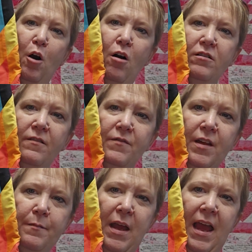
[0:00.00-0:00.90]
All of
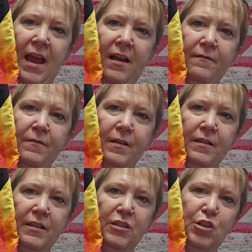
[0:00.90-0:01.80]
them have
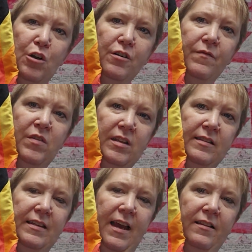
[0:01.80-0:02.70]
the start of
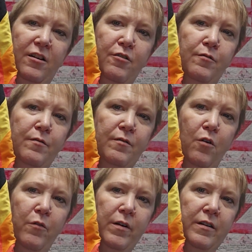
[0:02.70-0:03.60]
this yellow,
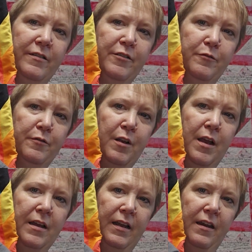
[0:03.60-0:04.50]
orange,
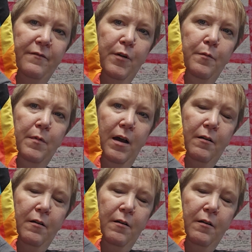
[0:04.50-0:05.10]
kind of a